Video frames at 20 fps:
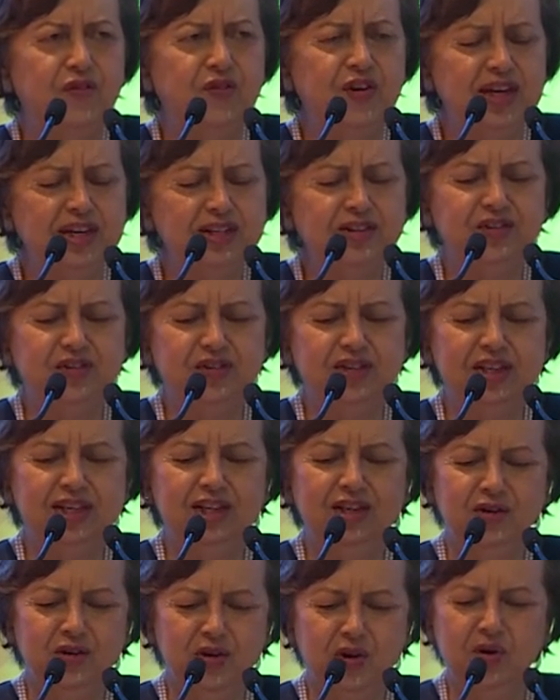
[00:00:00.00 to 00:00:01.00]

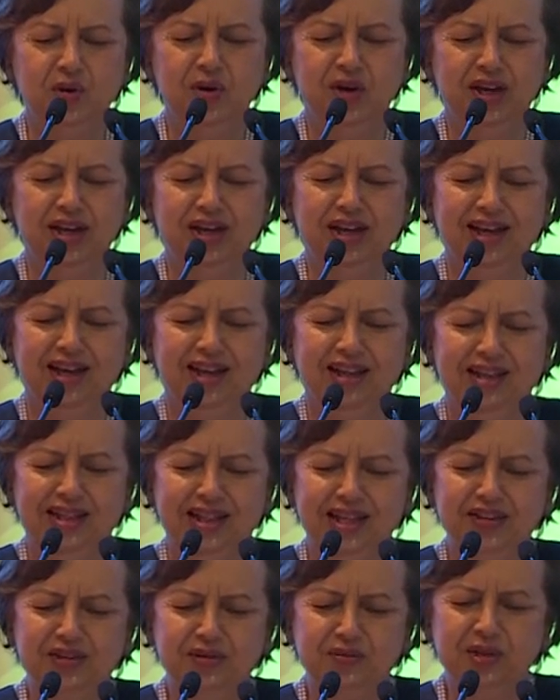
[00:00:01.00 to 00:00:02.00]
Fiercely knowing
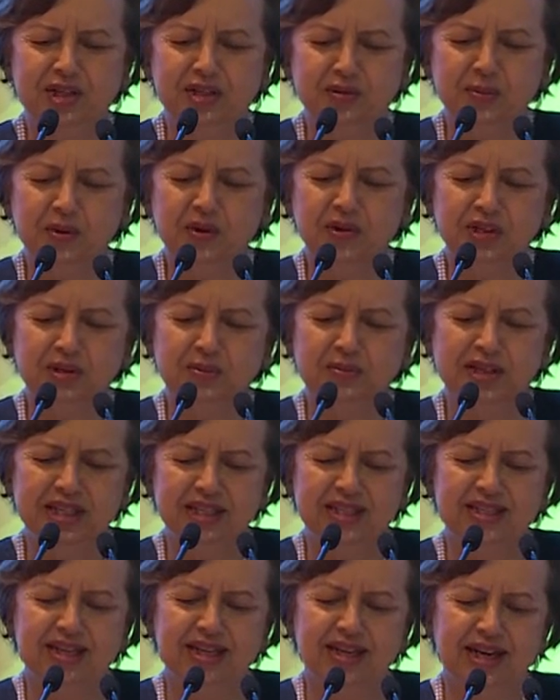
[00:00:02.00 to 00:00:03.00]
this
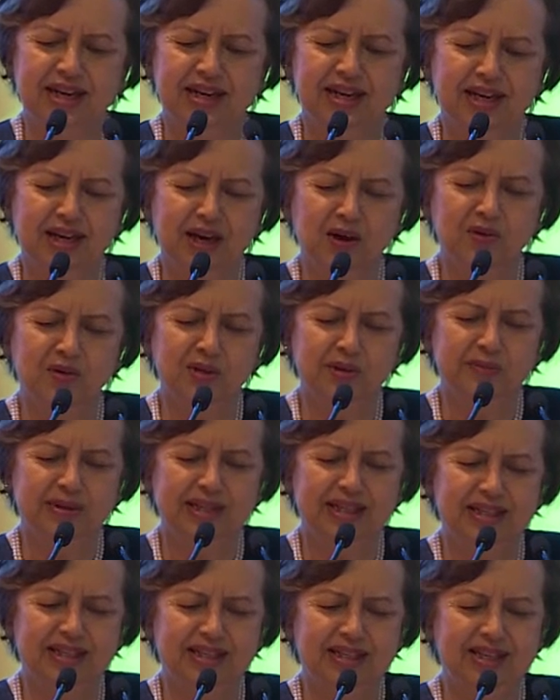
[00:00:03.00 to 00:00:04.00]
responsibility and
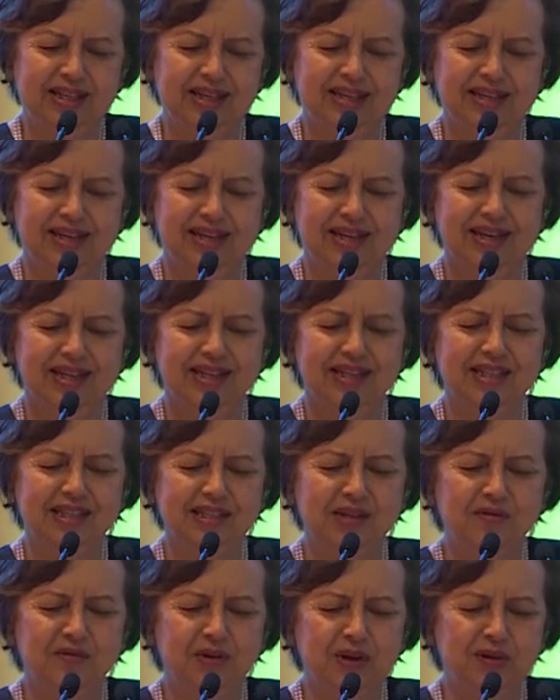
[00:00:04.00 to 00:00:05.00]
accountability is
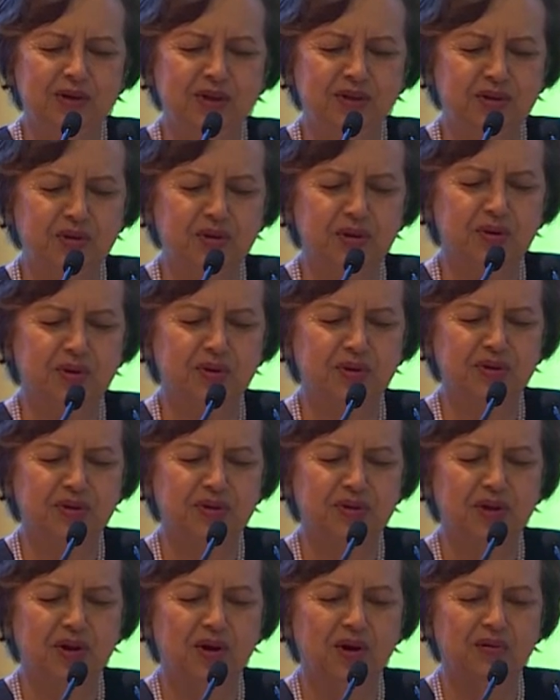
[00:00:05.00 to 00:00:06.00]
the very
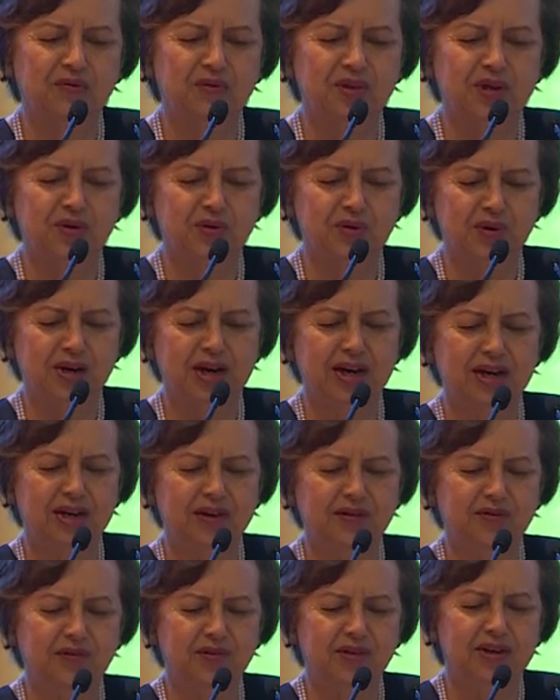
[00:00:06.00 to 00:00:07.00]
source of the
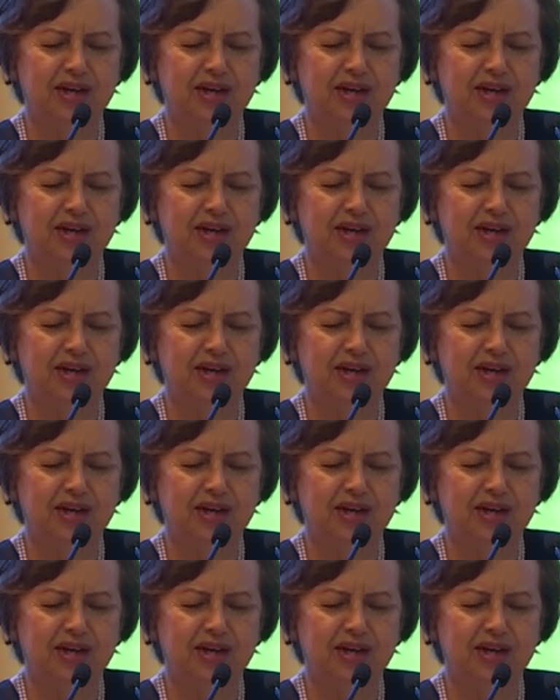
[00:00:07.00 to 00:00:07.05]
drive